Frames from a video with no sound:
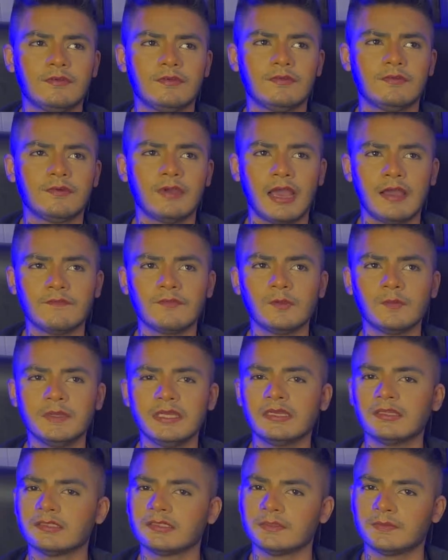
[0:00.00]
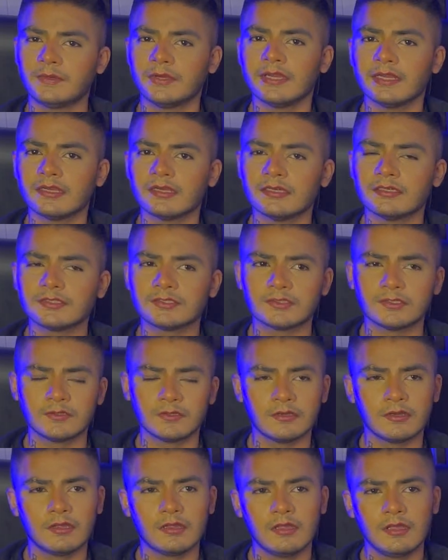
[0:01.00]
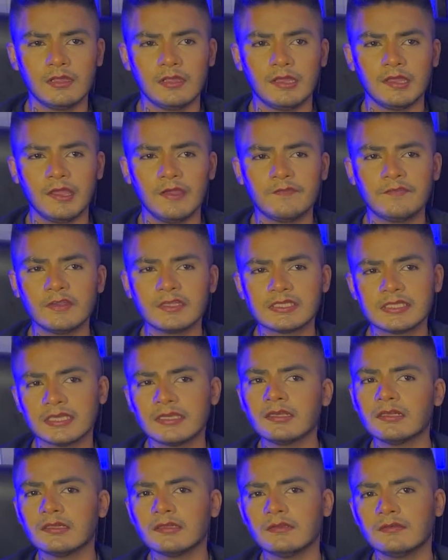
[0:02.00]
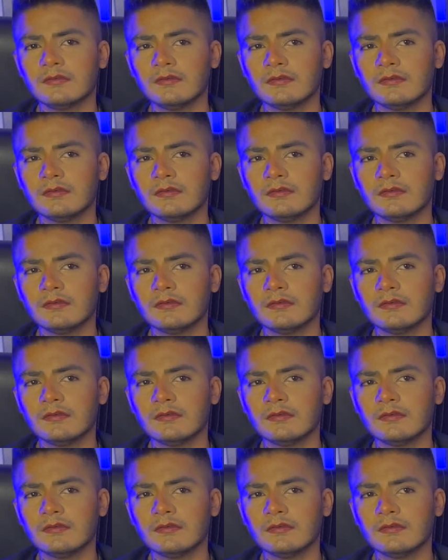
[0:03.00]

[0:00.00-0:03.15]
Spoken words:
to have you be disappointed. So if you're single,